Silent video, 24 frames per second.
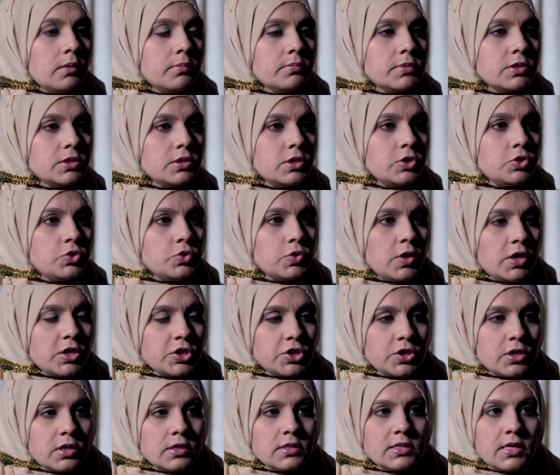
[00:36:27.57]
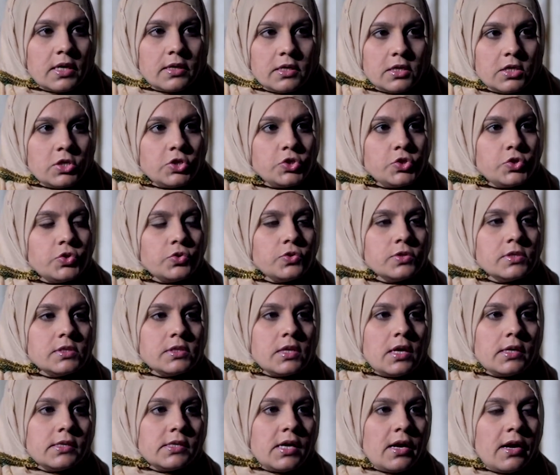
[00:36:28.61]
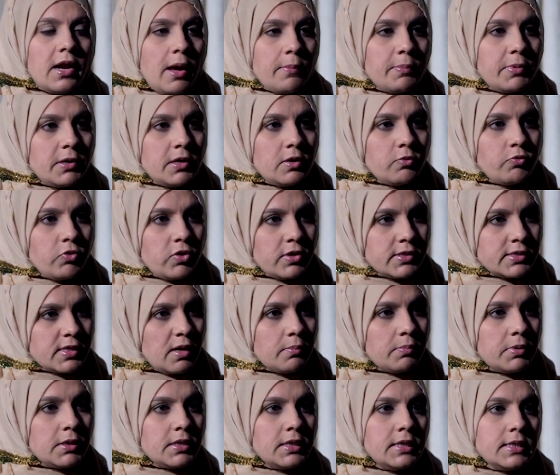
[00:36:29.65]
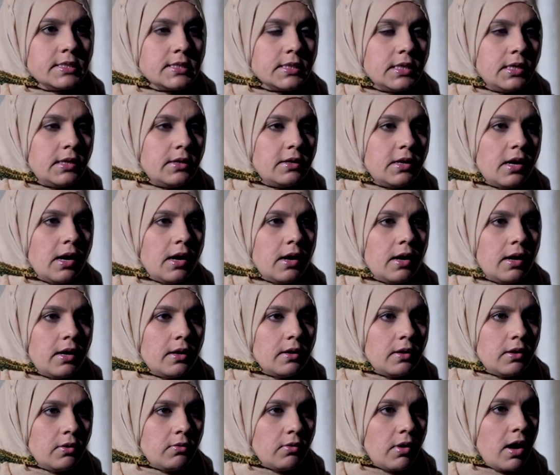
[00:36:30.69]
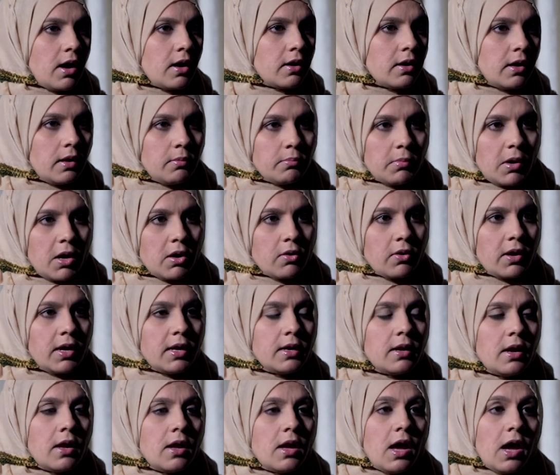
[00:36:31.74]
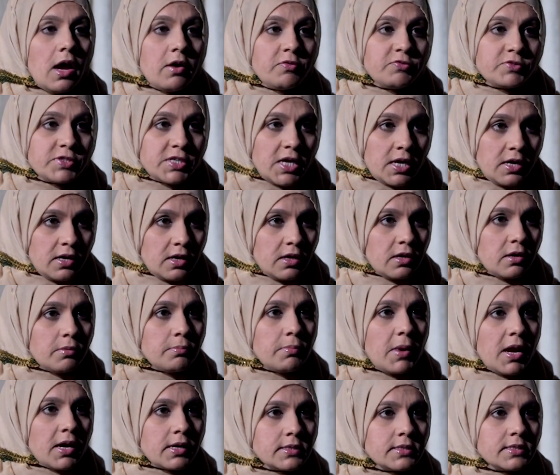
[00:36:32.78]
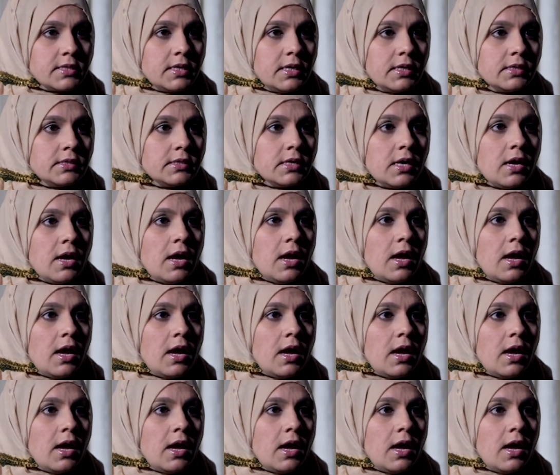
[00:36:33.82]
situations and issues that are happening, for example, in Syria and Iraq and Bahrain, have taken a back seat.